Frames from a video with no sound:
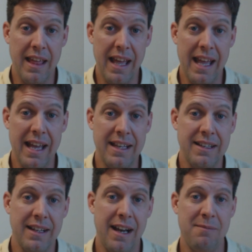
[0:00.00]

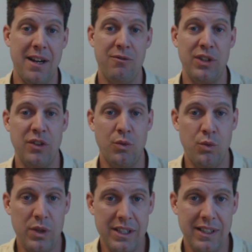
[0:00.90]
and I'm not really
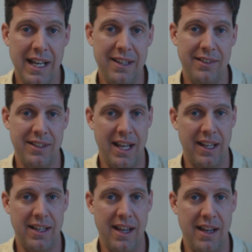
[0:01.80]
realizing
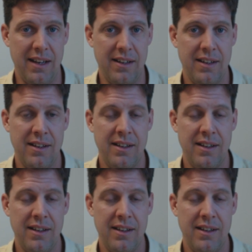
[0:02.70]
that gain